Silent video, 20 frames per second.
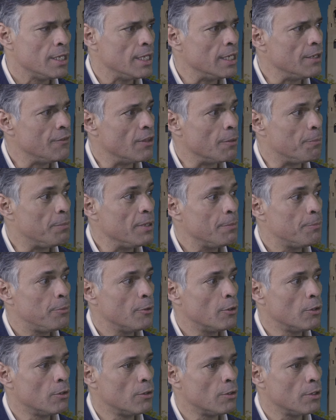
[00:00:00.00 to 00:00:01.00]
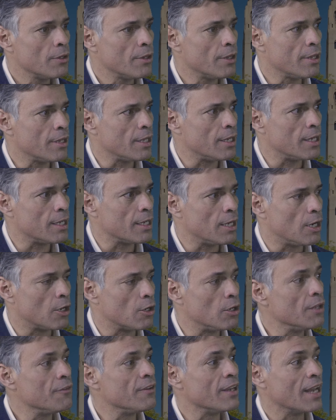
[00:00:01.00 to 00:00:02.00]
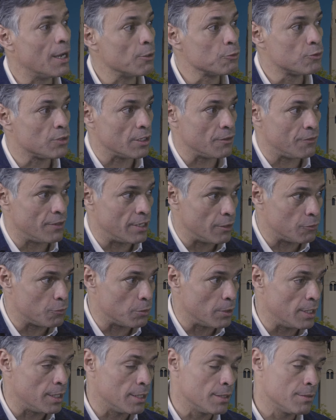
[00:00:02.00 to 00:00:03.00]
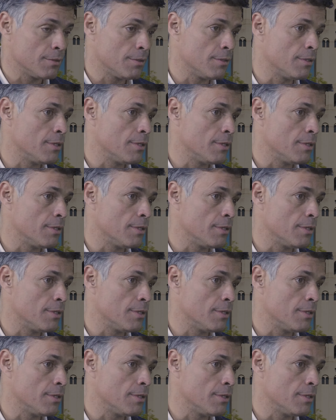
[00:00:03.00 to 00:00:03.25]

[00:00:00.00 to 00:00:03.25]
If the people that are living outside Venezuela,